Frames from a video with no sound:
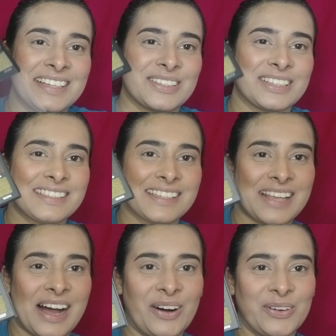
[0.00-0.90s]
So this
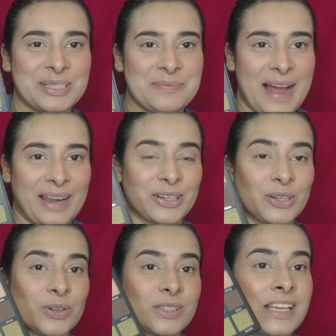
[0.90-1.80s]
is how the palette
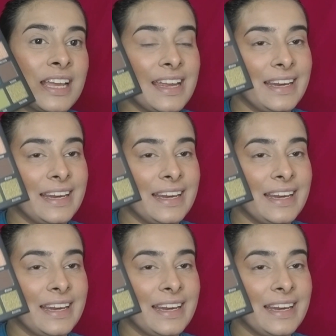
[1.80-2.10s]
looks.